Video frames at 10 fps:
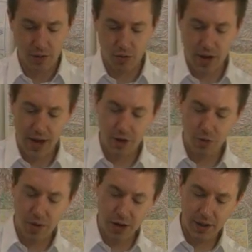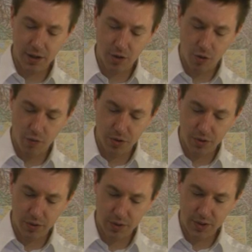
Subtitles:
I'm going to angle my lid over to the